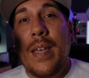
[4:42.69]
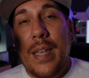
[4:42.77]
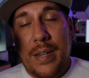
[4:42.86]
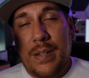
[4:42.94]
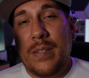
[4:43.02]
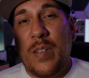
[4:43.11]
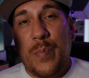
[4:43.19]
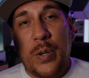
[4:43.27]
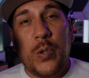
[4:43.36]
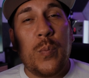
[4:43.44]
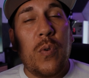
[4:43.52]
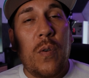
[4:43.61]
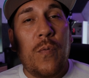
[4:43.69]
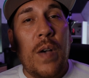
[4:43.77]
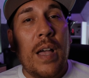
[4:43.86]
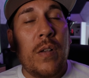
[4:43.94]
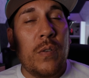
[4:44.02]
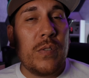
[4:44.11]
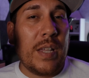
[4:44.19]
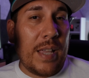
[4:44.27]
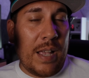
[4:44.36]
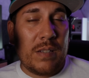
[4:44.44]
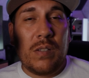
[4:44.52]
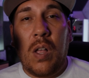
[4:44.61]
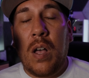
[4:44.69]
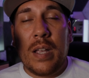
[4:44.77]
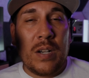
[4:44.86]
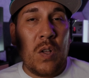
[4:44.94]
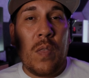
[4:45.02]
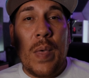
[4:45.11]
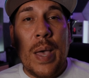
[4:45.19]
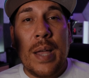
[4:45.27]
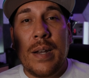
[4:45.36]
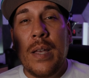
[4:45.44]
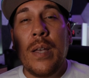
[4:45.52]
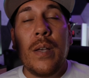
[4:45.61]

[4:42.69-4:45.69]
it does have picture profiles like S-Log and all that.